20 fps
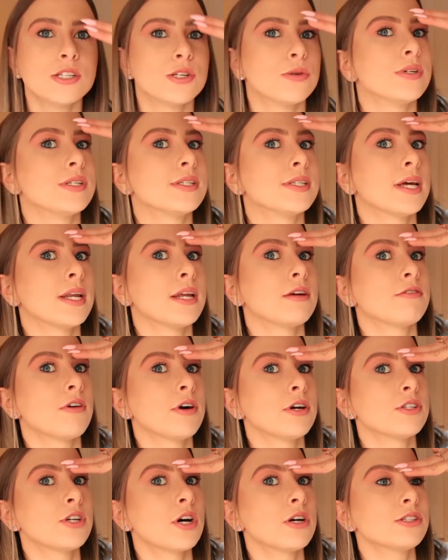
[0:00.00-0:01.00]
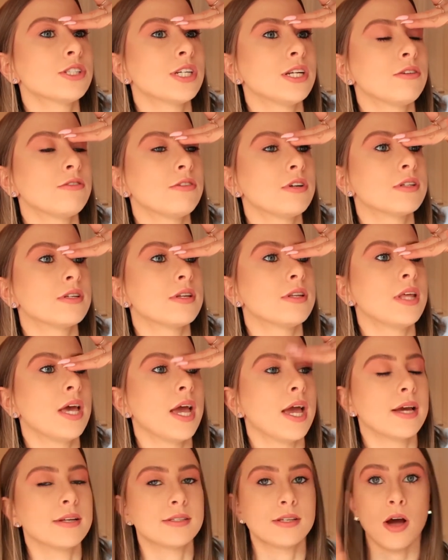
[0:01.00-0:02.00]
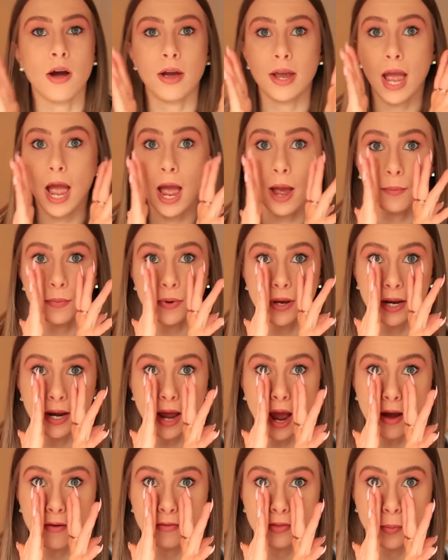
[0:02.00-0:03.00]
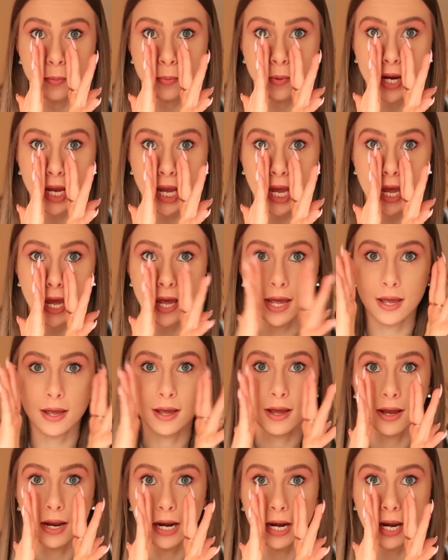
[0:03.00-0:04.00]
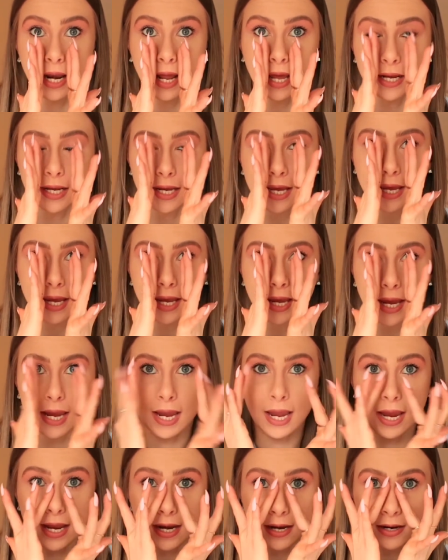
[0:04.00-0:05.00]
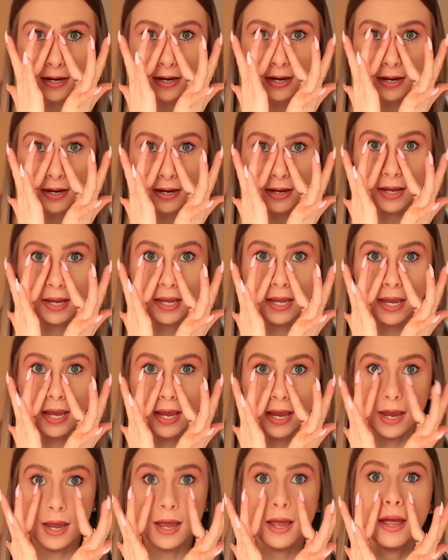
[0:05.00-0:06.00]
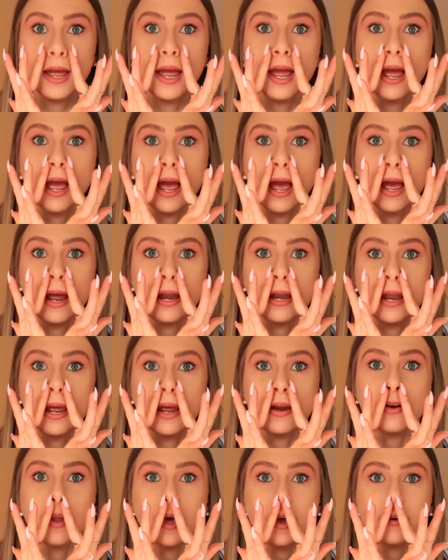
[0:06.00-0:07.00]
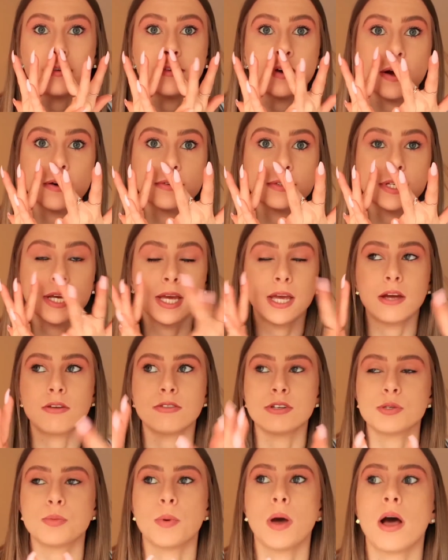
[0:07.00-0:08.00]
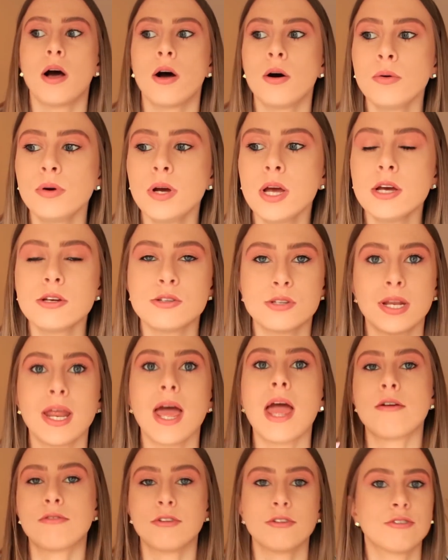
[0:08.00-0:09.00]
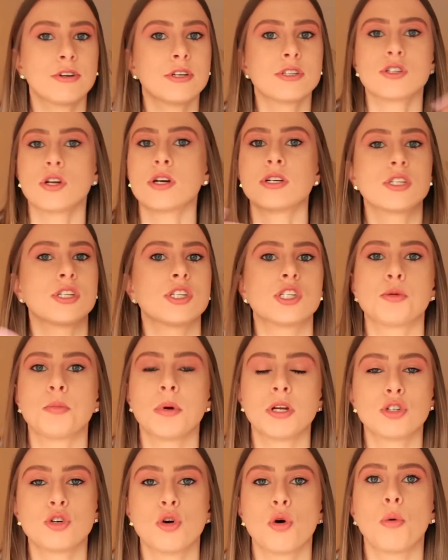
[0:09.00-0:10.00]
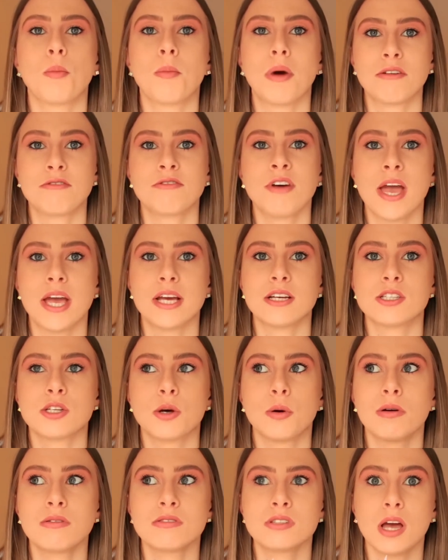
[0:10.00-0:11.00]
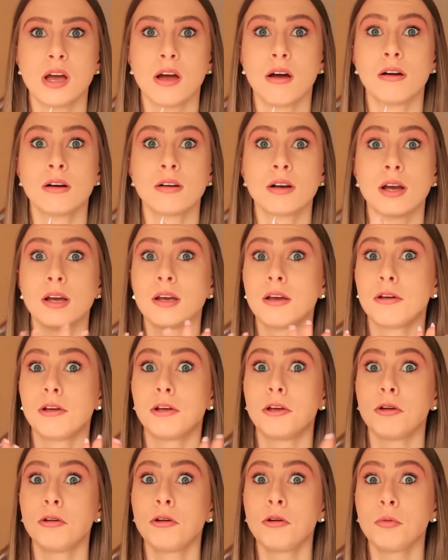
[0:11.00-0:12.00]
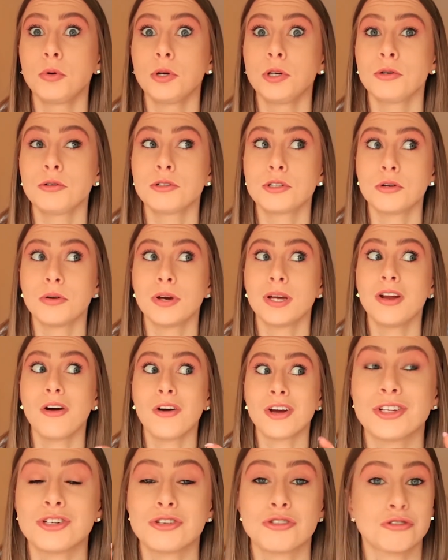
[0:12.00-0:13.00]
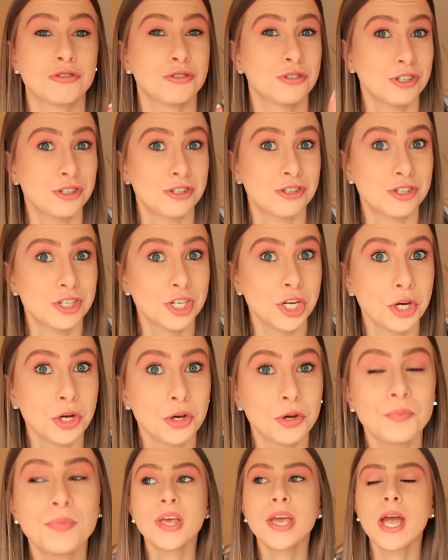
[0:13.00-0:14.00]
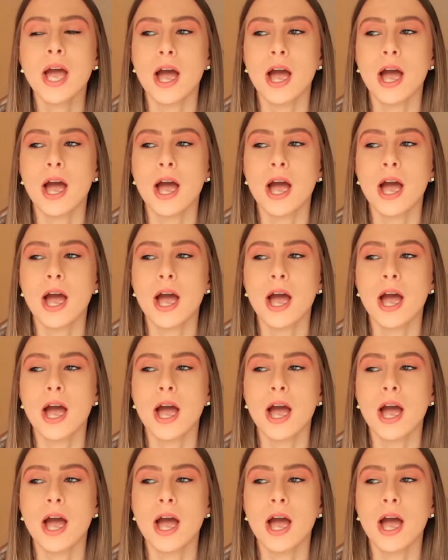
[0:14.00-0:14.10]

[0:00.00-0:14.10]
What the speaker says: So he said if I touch anything to this, I am going to have to bring it like in here and then like around here as well, so that everything's nice and symmetrical on my face. So I was like, okay, you know what you're doing, I trust you.